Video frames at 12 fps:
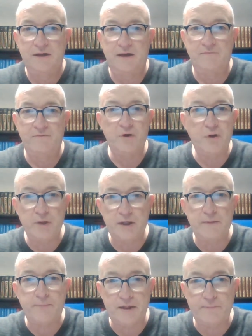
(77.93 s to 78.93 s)
uh, very
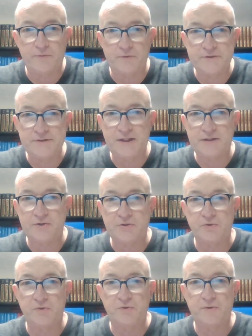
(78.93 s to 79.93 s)
many people. Isn't that the
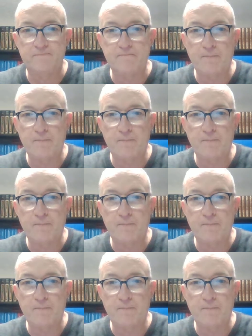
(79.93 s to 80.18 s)
truth?